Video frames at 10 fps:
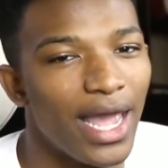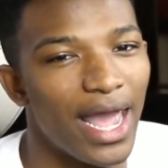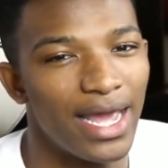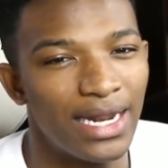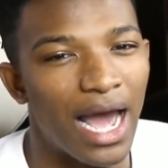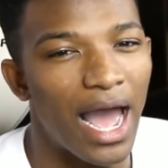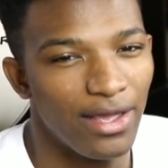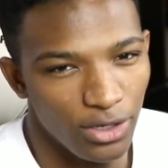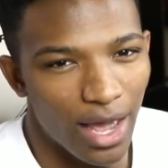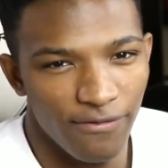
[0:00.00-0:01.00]
And
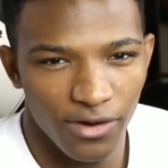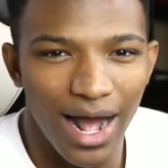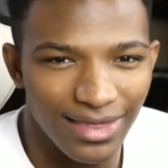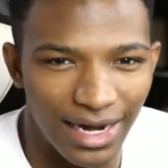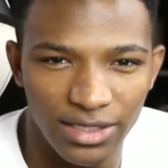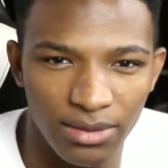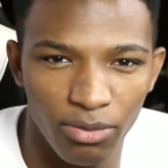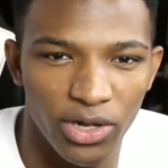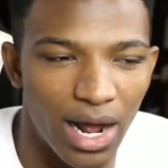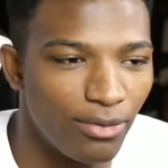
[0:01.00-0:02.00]
I forgot that at some
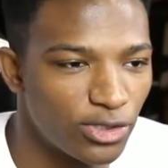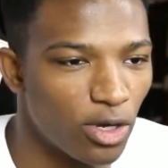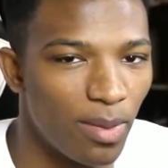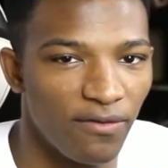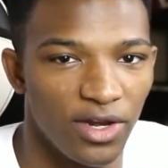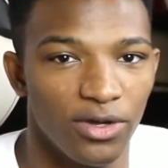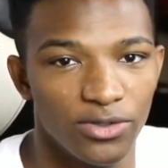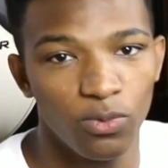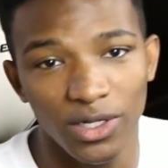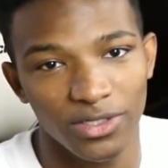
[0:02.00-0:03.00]
point. I would start my
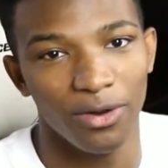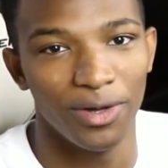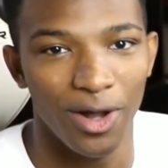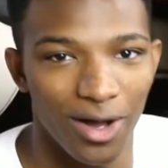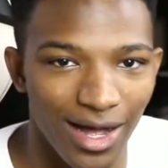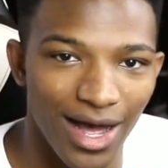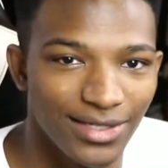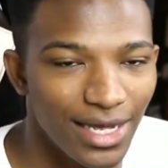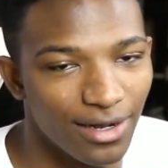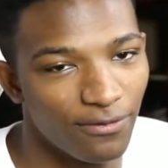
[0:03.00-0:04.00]
videos, what's going on
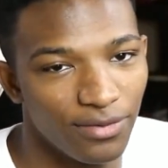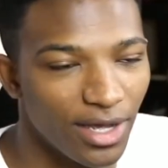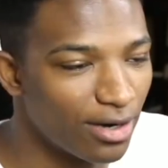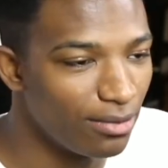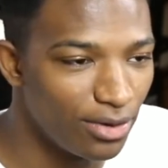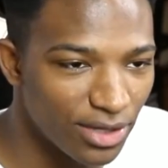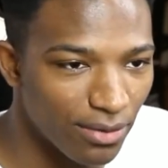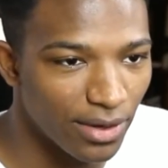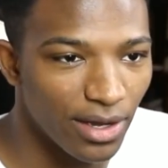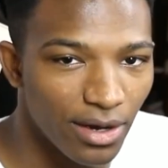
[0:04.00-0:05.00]
guys, Etika from the Etika World
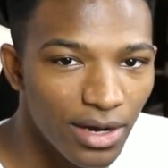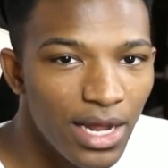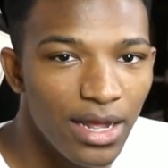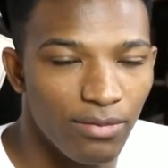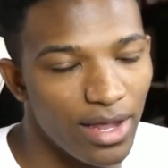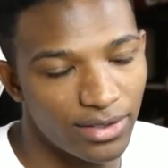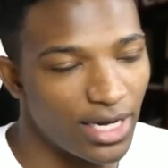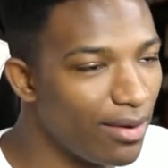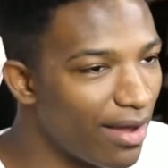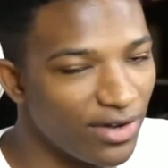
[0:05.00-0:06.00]
Network here.
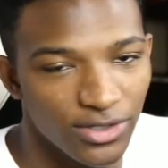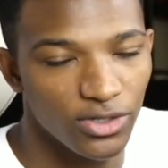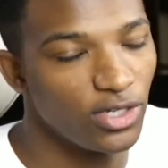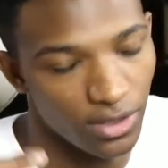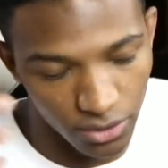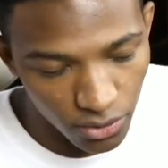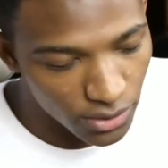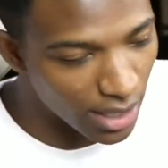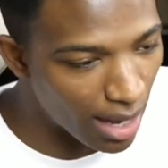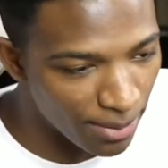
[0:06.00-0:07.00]
Today we have an interesting news
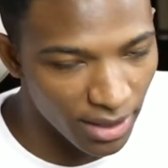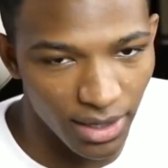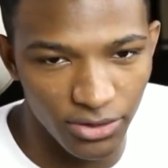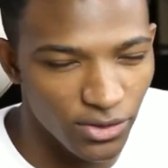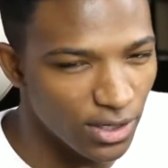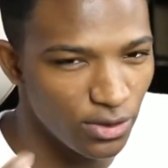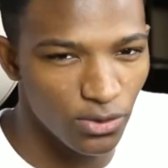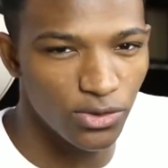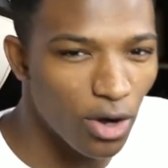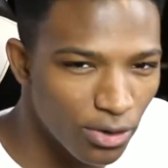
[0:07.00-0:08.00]
topic, an interesting
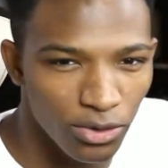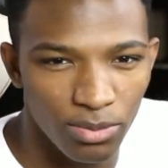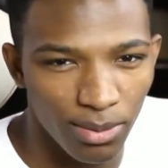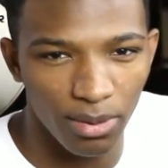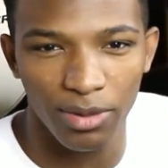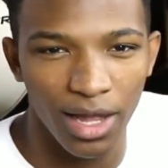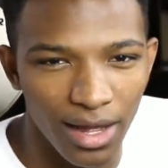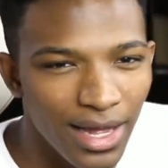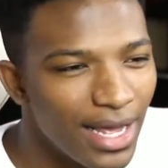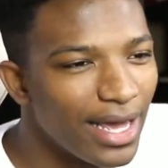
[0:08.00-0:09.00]
news article, blah blah
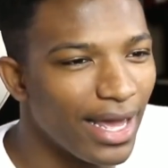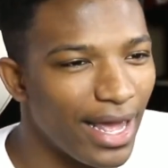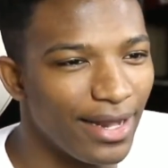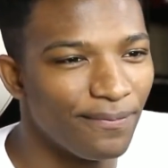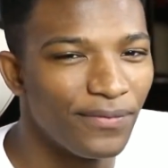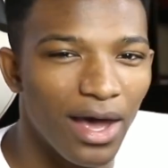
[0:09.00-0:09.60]
blah, and